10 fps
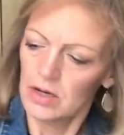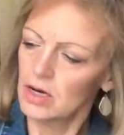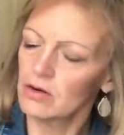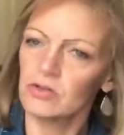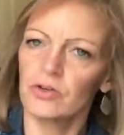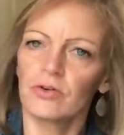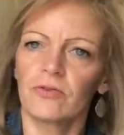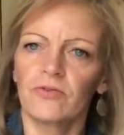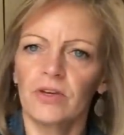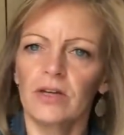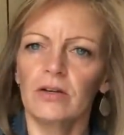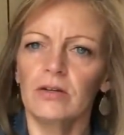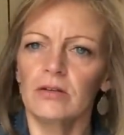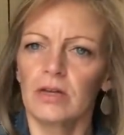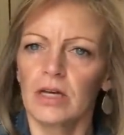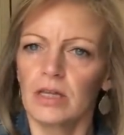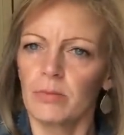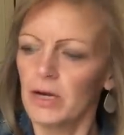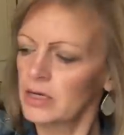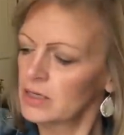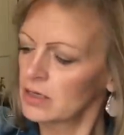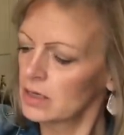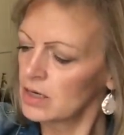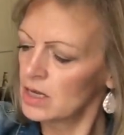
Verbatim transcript: Arizona feel and the binding on it.